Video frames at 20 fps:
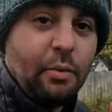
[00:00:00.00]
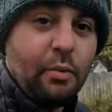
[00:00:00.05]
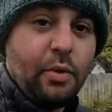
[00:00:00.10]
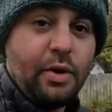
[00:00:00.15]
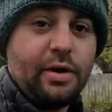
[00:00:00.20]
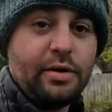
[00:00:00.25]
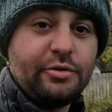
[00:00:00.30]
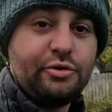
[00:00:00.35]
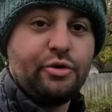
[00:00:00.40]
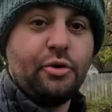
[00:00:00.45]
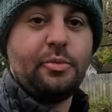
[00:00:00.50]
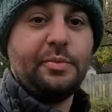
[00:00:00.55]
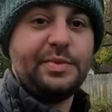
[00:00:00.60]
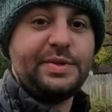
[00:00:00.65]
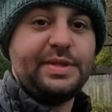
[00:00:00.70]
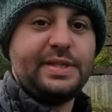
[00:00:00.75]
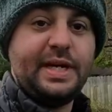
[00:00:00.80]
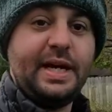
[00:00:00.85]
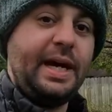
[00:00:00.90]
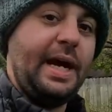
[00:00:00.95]
winter
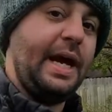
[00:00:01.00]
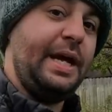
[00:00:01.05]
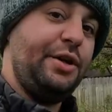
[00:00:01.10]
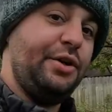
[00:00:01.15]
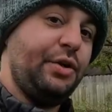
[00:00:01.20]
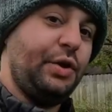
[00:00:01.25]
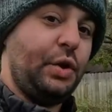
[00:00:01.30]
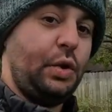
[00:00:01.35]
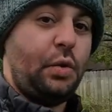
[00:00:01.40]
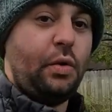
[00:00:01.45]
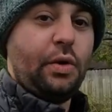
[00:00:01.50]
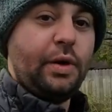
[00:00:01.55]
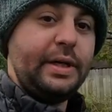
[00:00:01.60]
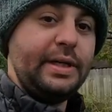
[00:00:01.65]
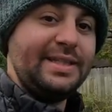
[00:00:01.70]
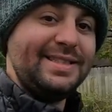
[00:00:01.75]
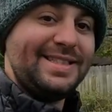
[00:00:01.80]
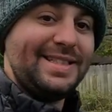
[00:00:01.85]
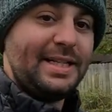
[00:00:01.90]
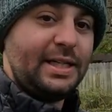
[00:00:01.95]
dormancy and your
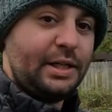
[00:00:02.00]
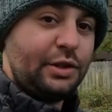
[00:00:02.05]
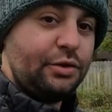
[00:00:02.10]
lawn is